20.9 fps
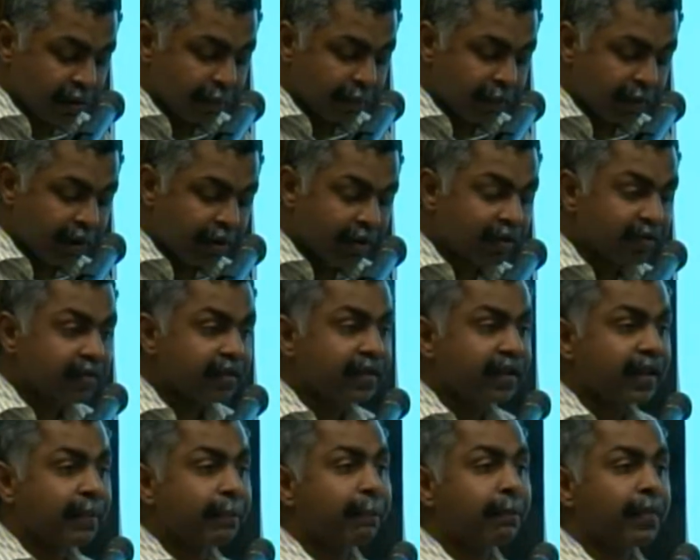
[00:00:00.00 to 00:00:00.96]
because in
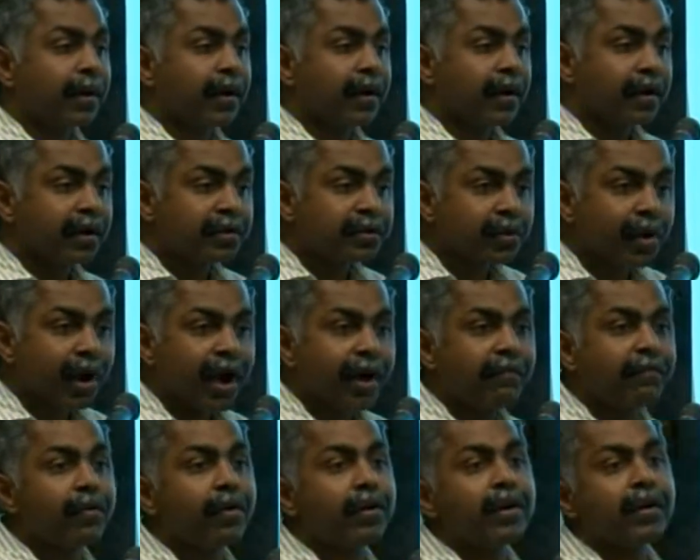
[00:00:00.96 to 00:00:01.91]
the uh, to
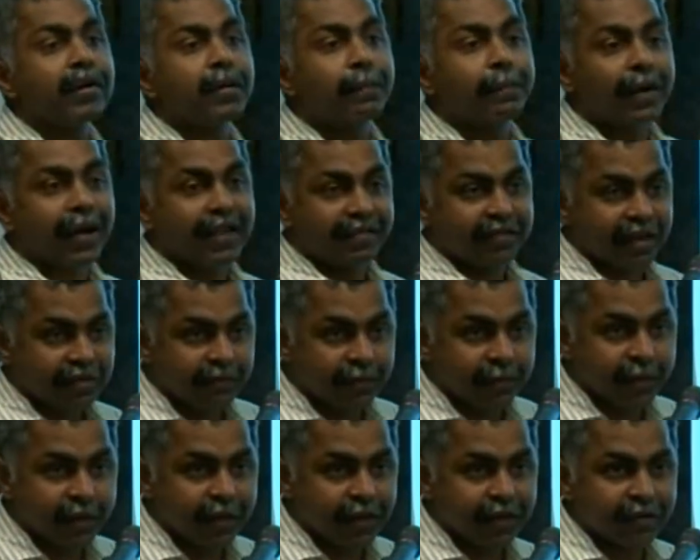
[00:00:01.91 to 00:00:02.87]
avoid the past
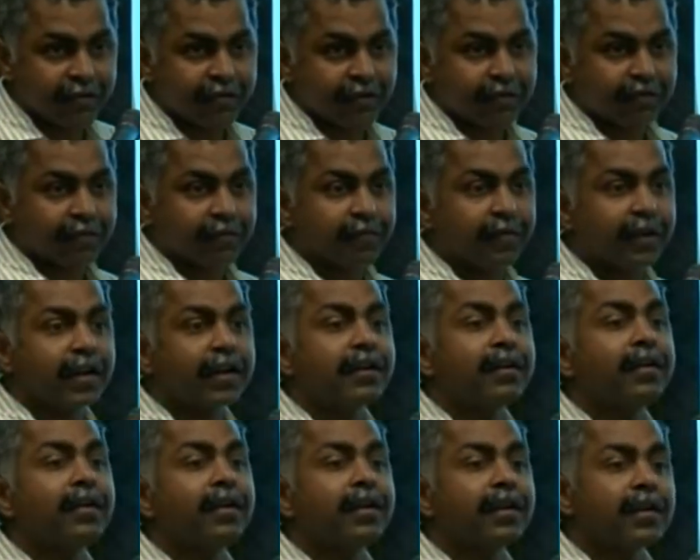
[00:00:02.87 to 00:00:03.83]
experiences where
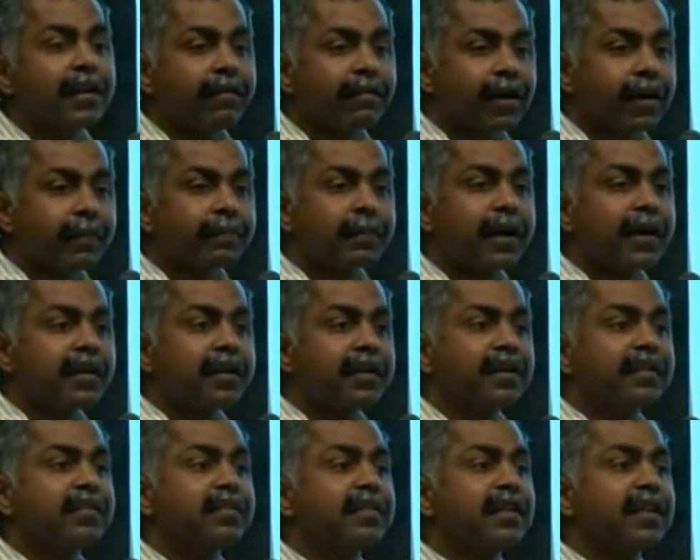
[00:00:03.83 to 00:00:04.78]
developed
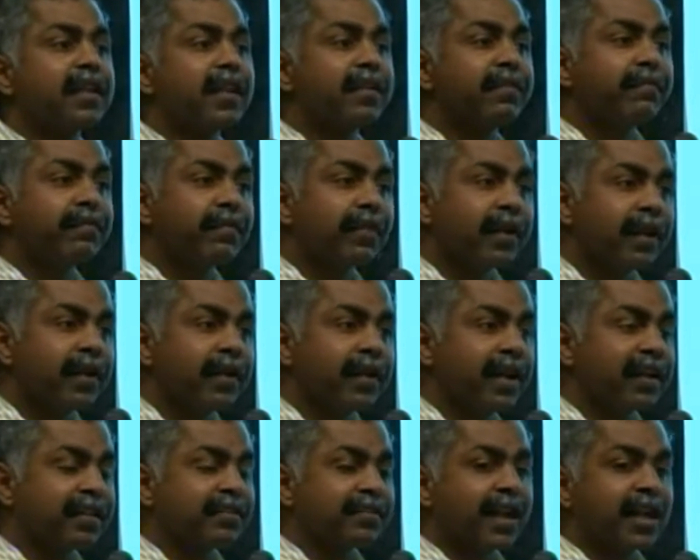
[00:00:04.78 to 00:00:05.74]
countries in a way
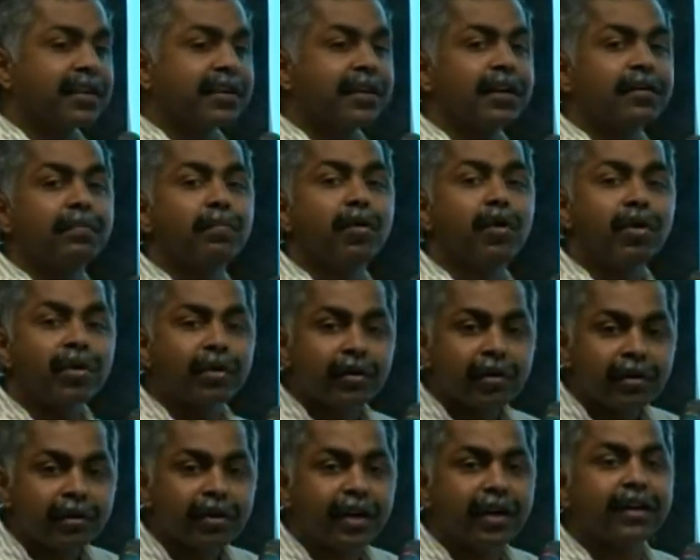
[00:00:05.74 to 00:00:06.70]
extracted more
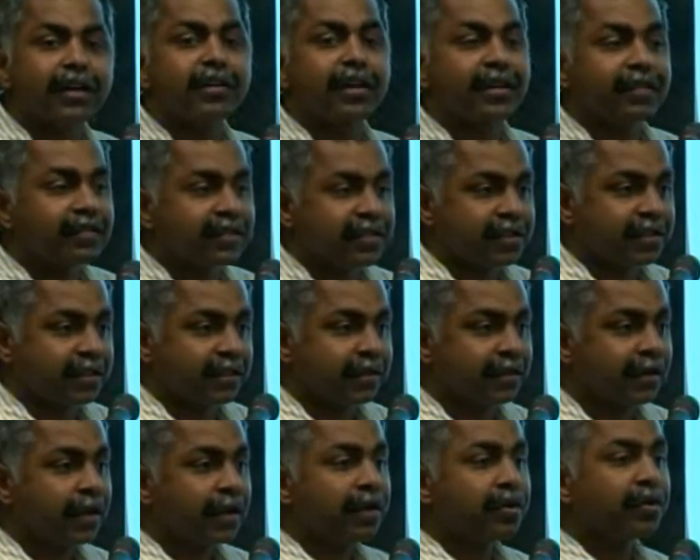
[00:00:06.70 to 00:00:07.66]
trade concession
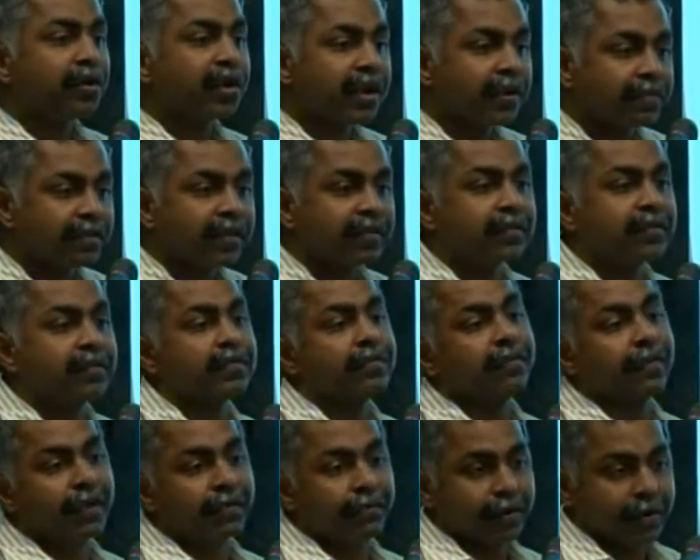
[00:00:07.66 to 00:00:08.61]
to give this
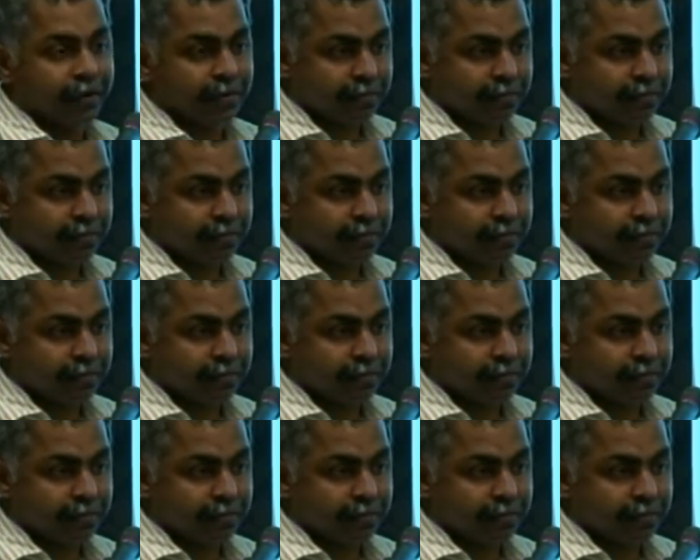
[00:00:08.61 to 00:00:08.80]
waiver.